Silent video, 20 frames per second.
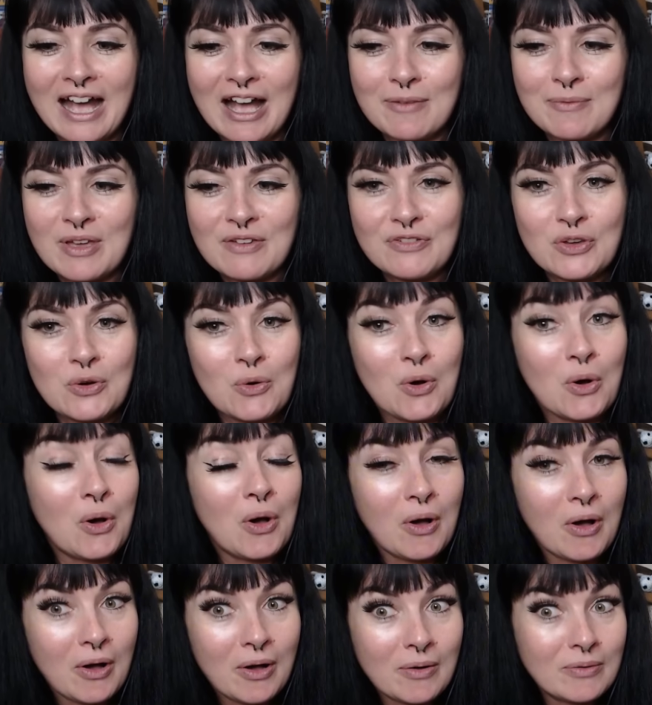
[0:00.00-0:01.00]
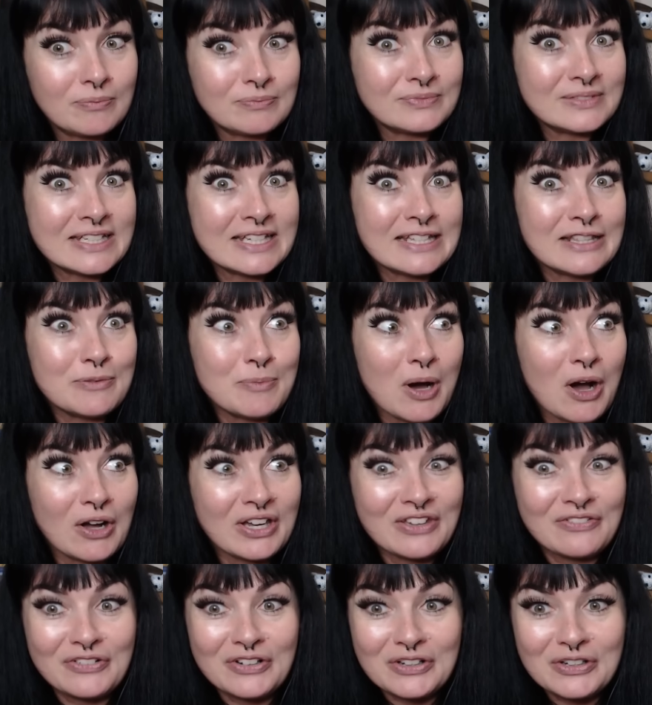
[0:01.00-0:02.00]
If you're in the
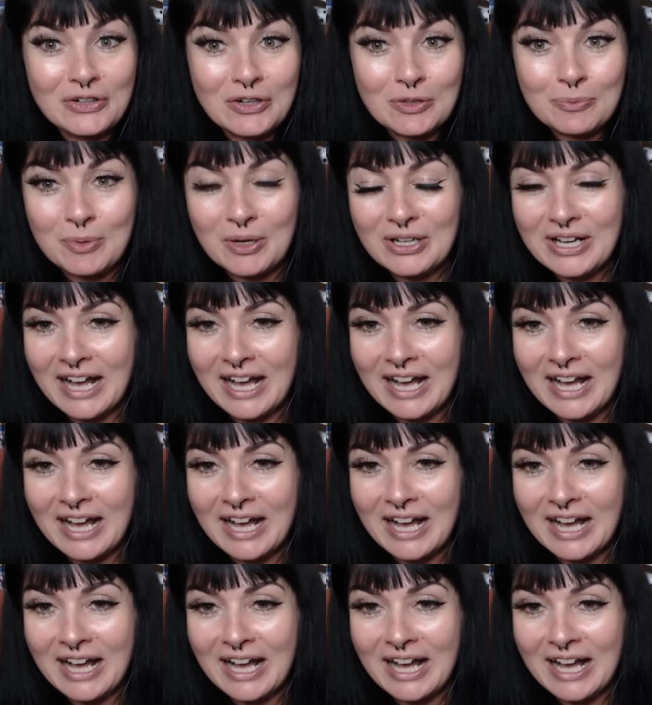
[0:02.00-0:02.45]
market for a cookbook,